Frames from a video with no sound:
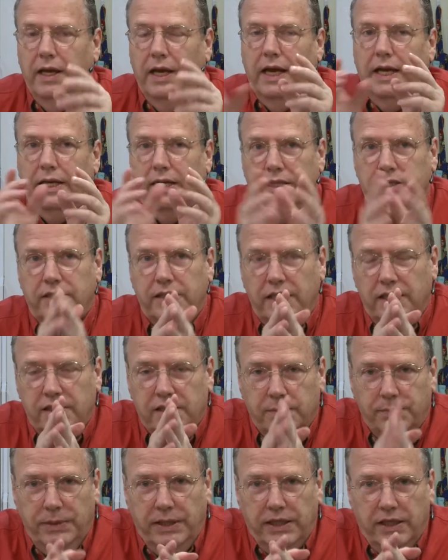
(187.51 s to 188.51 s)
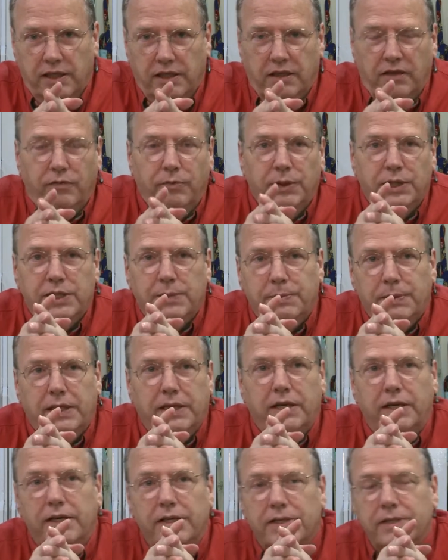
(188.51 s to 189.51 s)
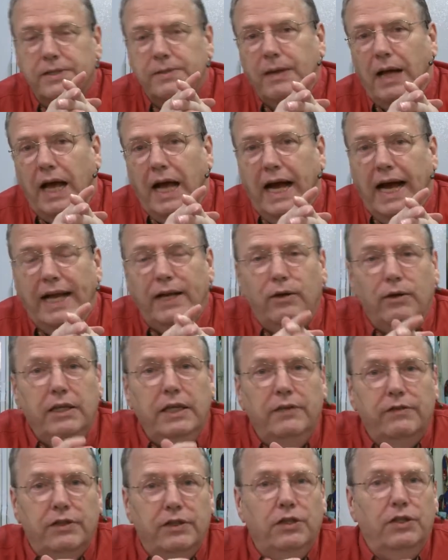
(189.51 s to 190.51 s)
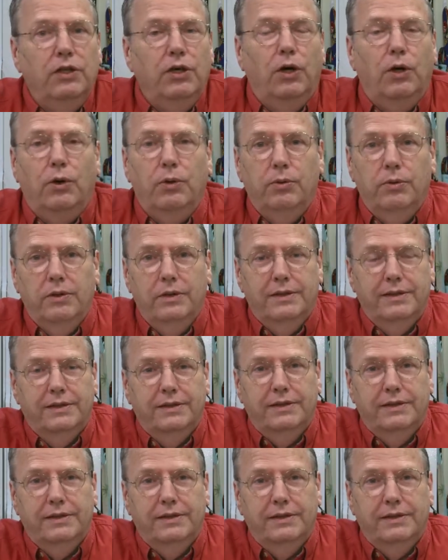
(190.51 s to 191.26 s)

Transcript: And I said, speaking of which, because I don't even know